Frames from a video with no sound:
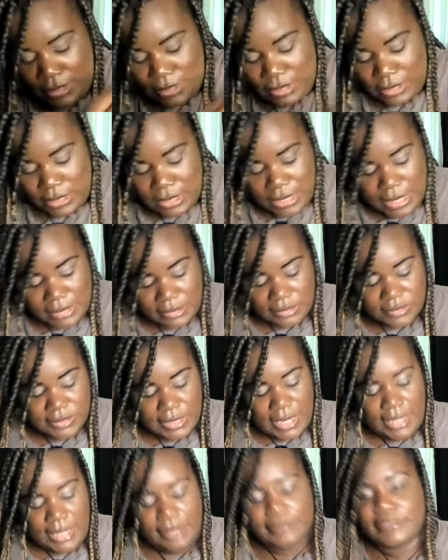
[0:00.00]
At the
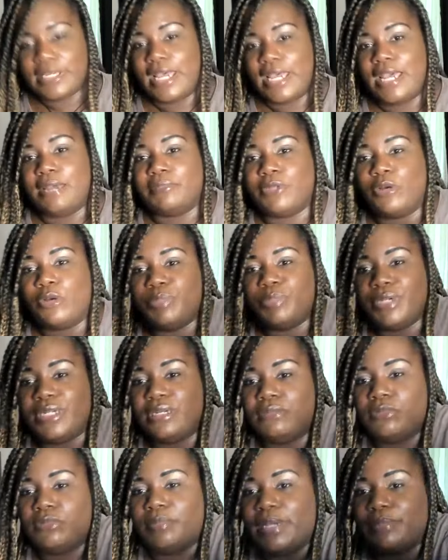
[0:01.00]
same time, don't put
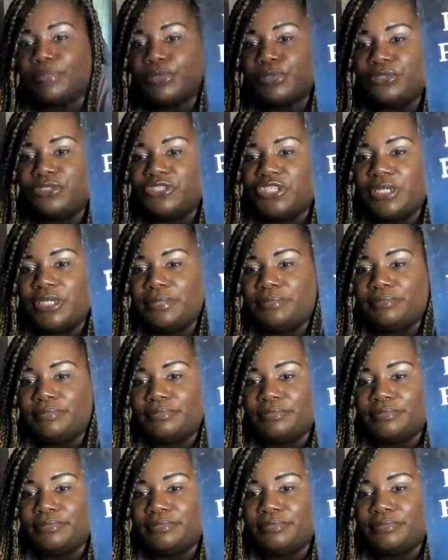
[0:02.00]
up with my bullshit.